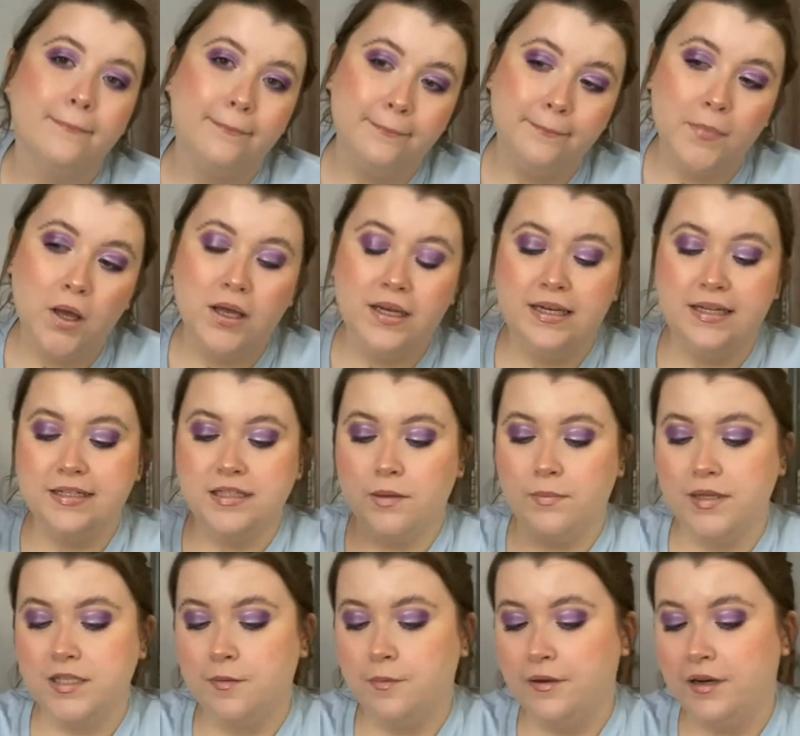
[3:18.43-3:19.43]
Might need
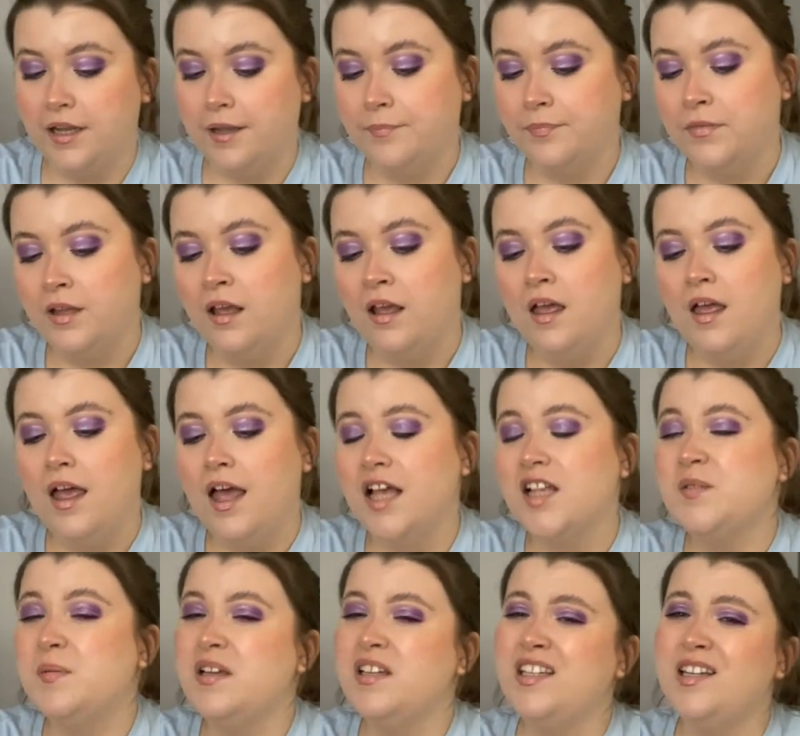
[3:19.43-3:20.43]
somewhere to put it,
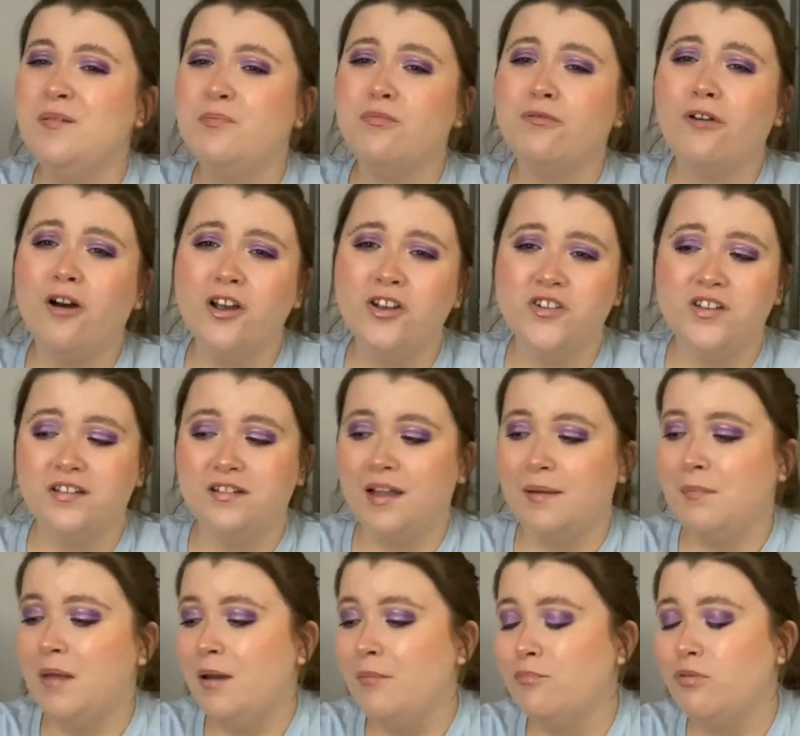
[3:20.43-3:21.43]
especially brushes.
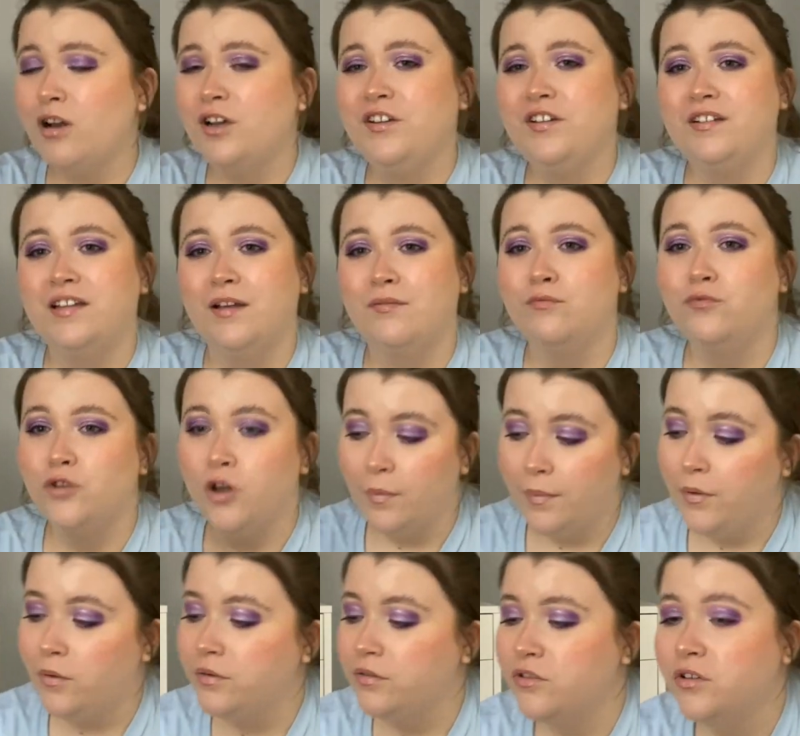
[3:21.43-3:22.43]
Like my brushes have
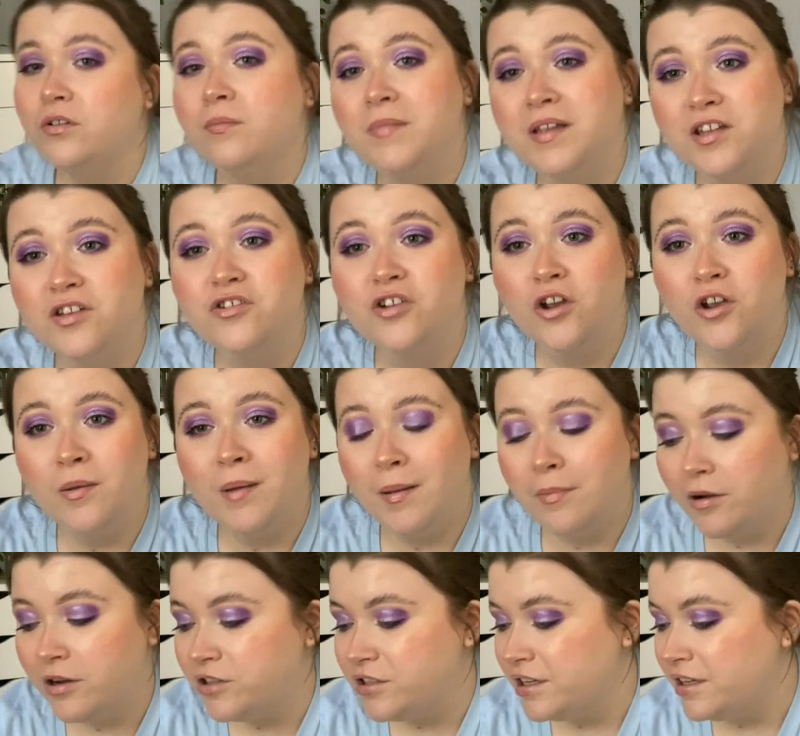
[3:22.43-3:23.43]
no. Do you want me to show you my
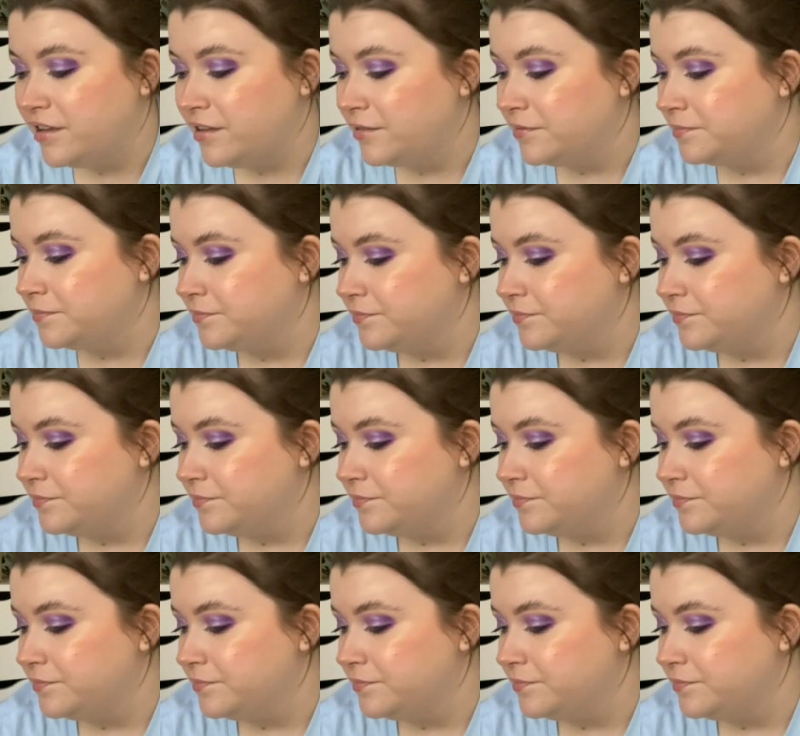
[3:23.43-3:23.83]
brushes?